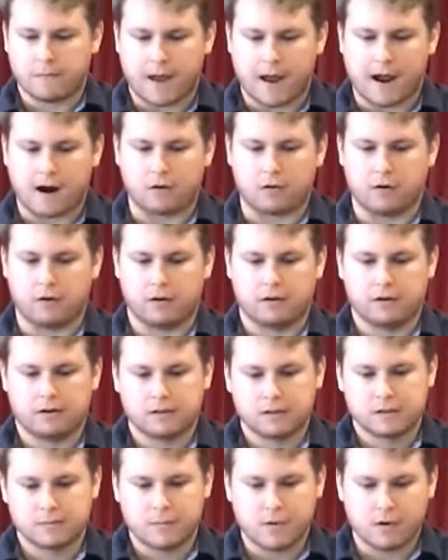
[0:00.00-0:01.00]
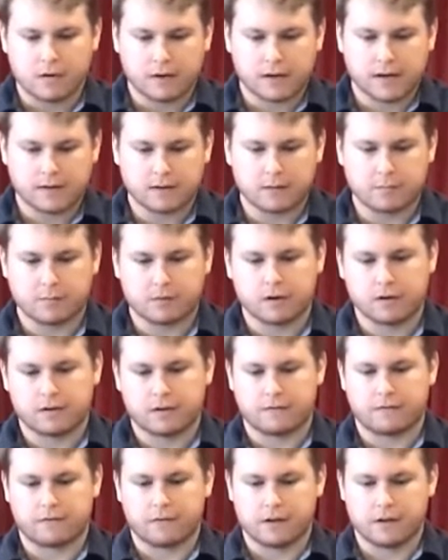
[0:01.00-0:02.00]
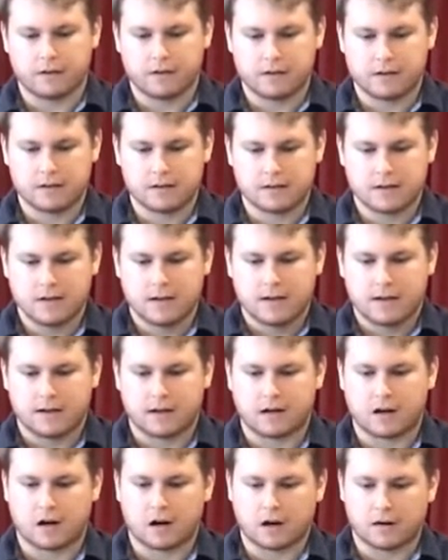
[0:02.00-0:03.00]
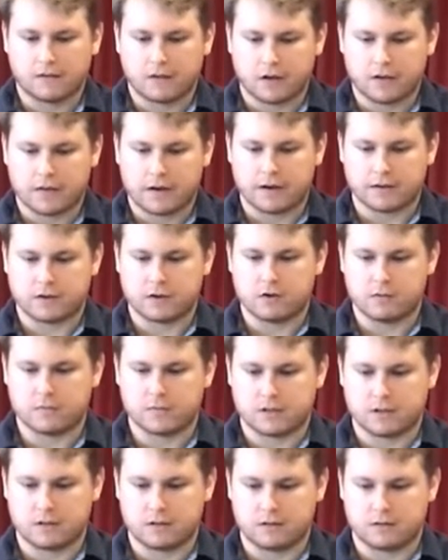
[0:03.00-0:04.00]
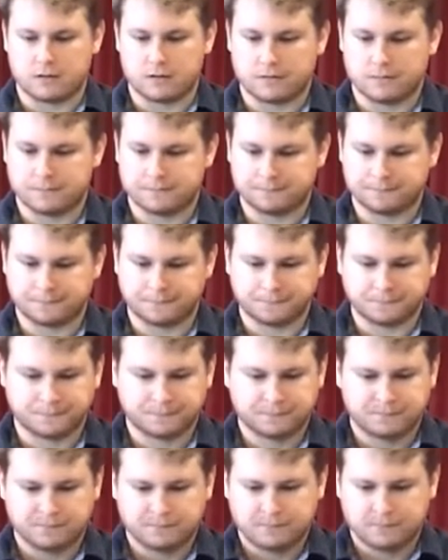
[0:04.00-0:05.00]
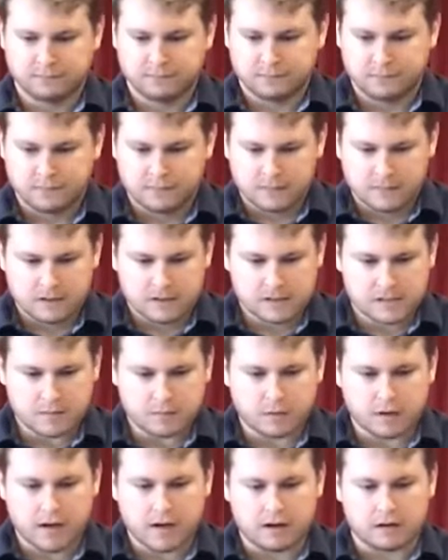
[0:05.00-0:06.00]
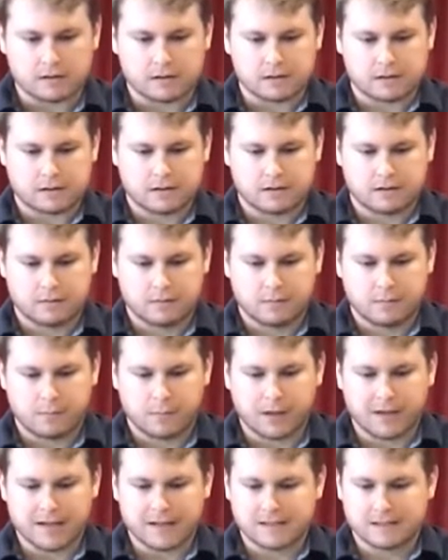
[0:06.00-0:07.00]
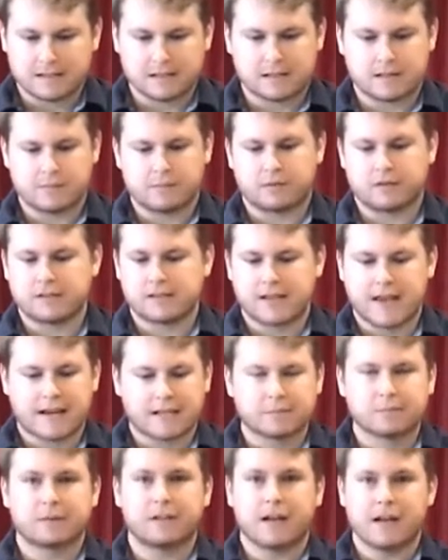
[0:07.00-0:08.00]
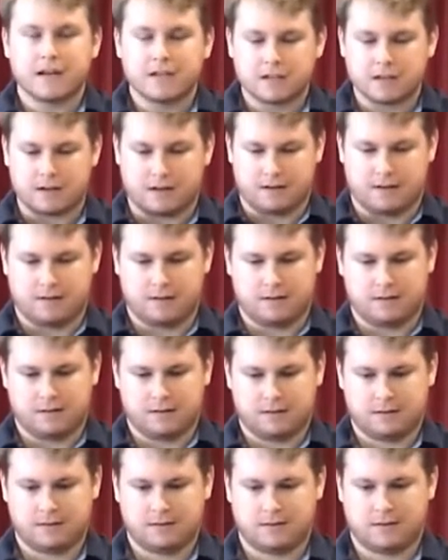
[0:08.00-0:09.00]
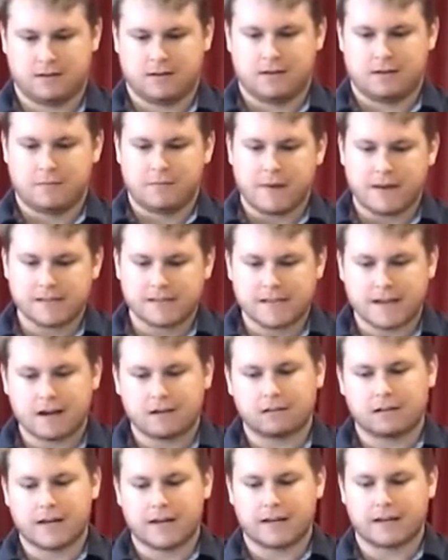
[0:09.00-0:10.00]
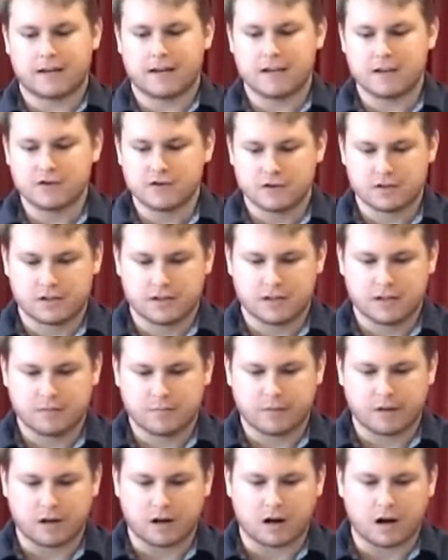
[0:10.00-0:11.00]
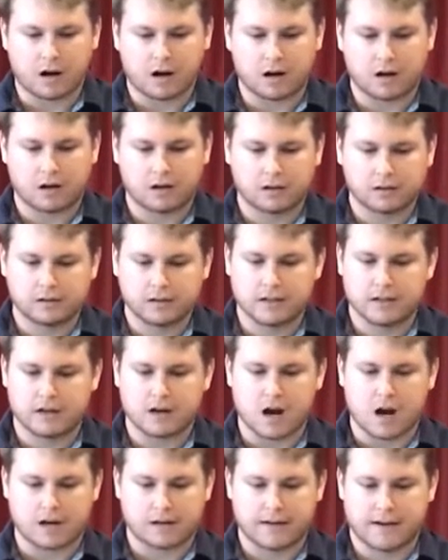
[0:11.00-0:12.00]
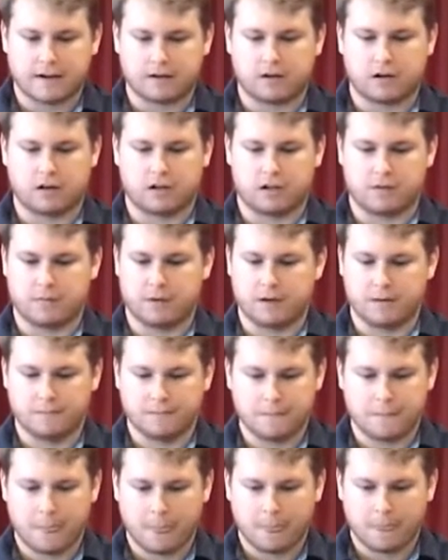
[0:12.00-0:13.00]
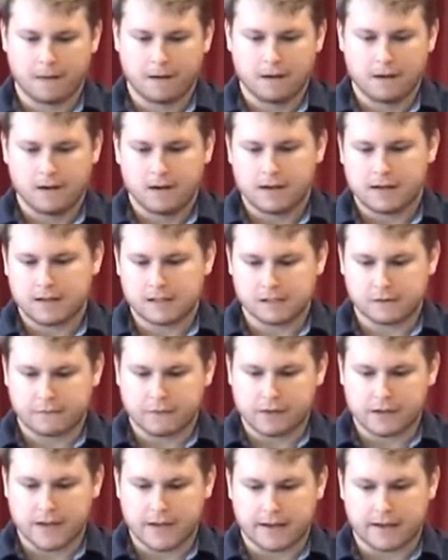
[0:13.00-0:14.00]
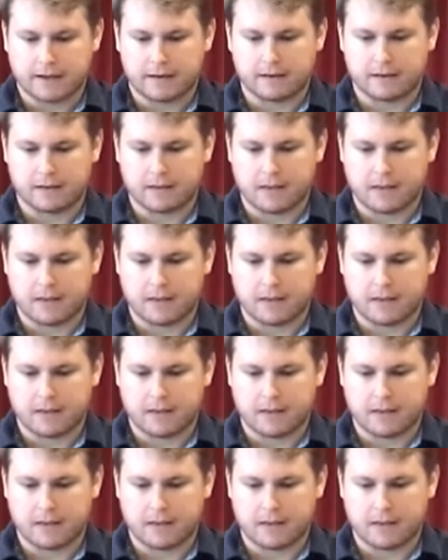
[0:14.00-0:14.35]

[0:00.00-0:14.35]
of power, spoken at the birth of theories and carved on their tombstones. To someone else, but it's the simplest explanation, may sound like an interesting but hardly knockdown argument. It doesn't feel like